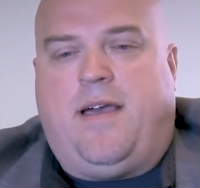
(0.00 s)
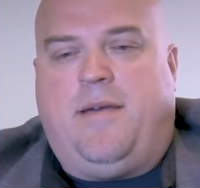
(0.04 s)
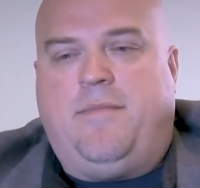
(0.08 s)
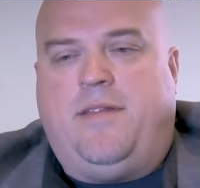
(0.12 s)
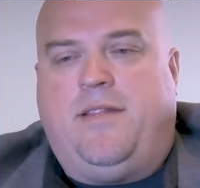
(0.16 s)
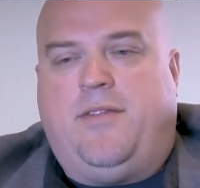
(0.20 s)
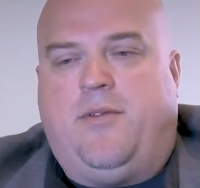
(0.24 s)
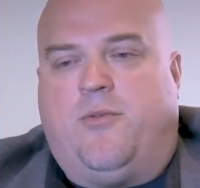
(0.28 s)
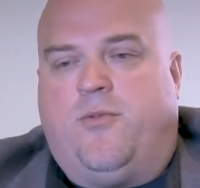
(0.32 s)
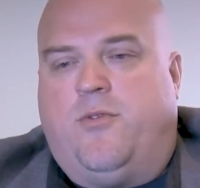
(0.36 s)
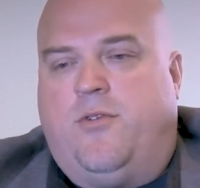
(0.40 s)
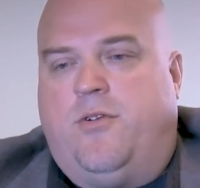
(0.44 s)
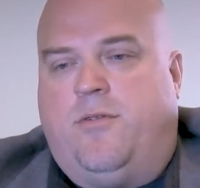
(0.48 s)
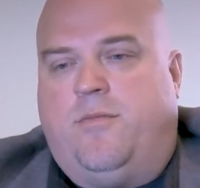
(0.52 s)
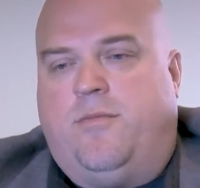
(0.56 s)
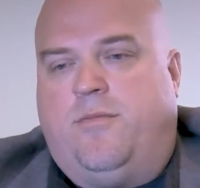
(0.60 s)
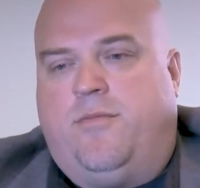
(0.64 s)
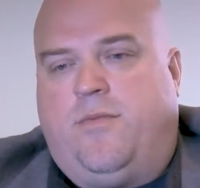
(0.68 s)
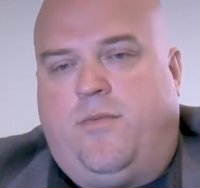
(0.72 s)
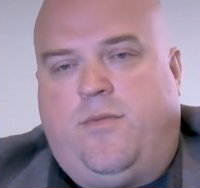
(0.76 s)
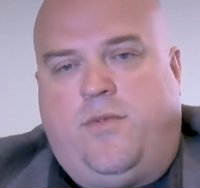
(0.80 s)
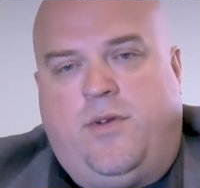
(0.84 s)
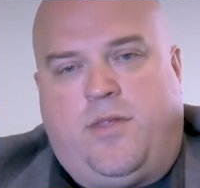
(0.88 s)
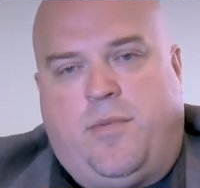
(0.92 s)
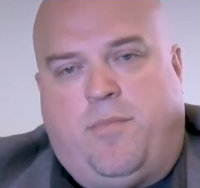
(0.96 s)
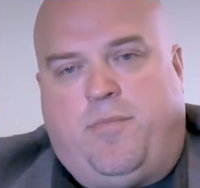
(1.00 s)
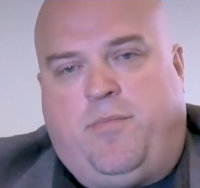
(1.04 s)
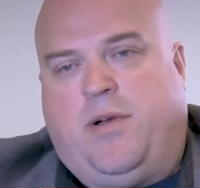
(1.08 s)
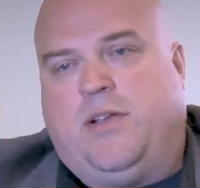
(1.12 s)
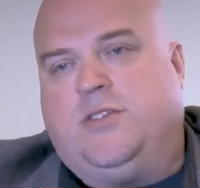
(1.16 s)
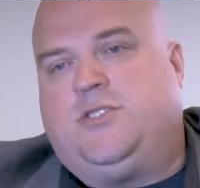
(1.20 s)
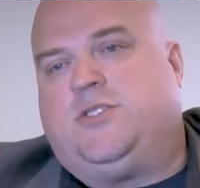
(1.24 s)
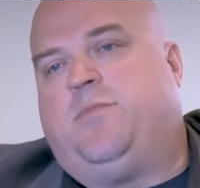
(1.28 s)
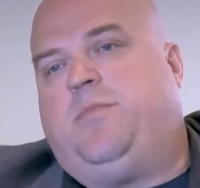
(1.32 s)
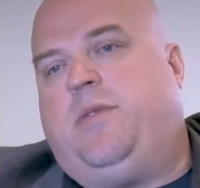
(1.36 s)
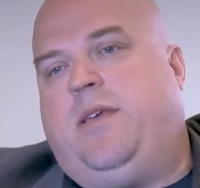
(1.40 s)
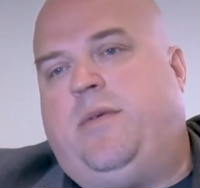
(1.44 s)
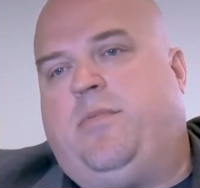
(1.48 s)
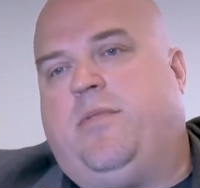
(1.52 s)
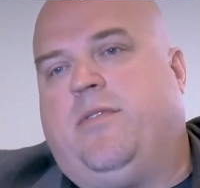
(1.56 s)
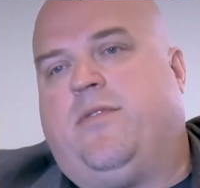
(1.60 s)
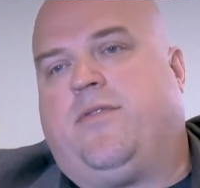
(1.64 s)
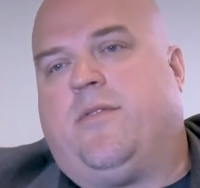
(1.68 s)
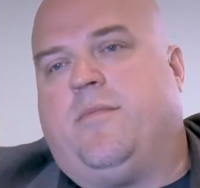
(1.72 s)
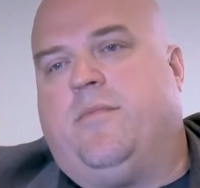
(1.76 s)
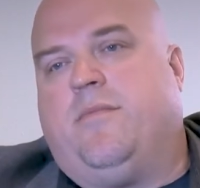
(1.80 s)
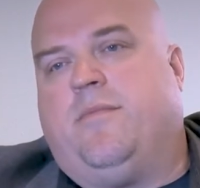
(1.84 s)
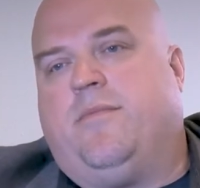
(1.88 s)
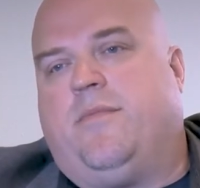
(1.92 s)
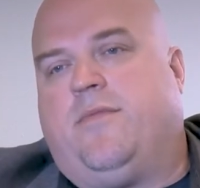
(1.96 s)
I'm in the room with a bunch of people
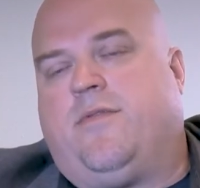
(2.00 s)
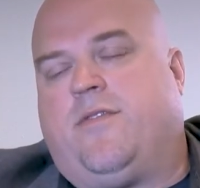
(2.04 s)
from